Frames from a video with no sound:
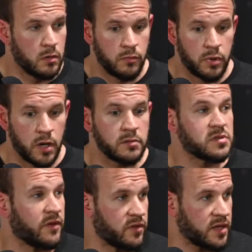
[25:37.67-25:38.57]
But
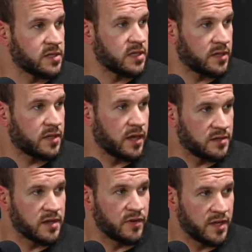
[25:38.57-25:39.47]
7 to
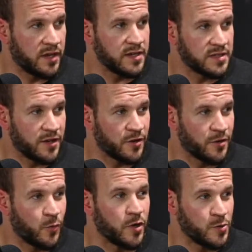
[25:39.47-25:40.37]
10 days later,
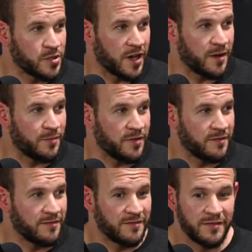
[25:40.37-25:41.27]
when you stop,
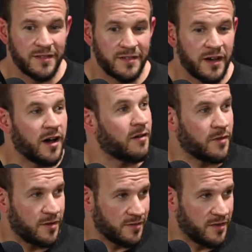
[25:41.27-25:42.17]
uh,
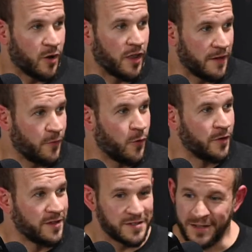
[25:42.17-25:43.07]
all that
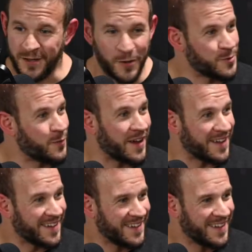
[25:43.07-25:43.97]
fullness goes away.
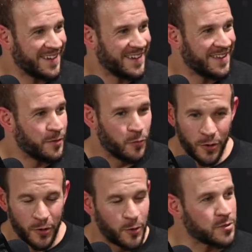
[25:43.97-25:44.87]
The water
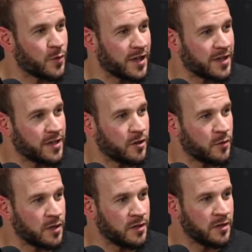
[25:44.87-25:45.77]
goes away. You know what I
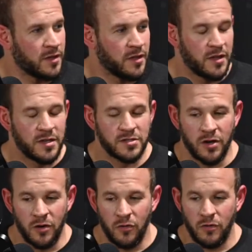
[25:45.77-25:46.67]
mean?
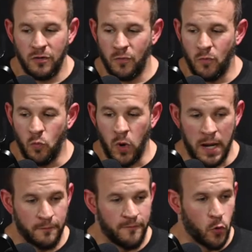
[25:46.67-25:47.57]
So when
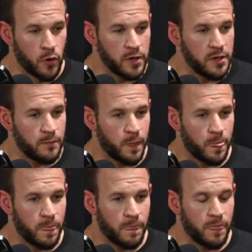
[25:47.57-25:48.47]
I'm 40,
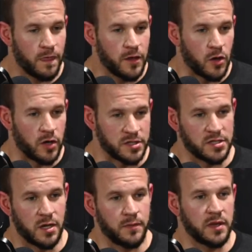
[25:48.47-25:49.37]
is it
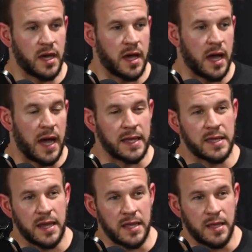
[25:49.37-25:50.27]
something that I
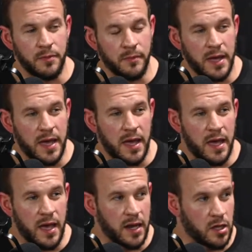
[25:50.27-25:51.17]
can implement
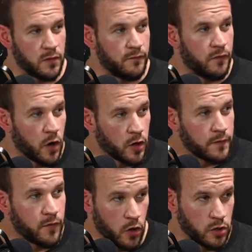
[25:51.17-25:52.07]
at a very,
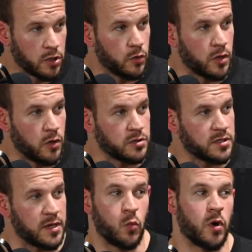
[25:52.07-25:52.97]
very low dose,
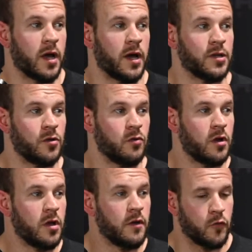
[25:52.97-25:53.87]
say 1 IU,
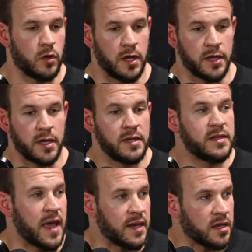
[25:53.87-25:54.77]
for like
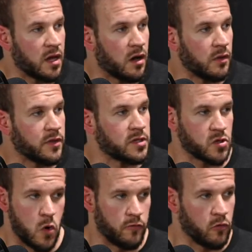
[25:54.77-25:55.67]
tendon health and just
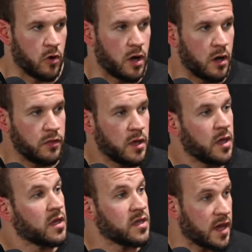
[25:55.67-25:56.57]
overall health?
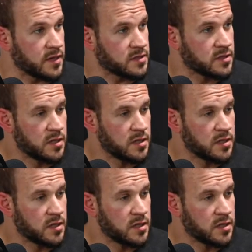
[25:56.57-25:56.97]
Yes.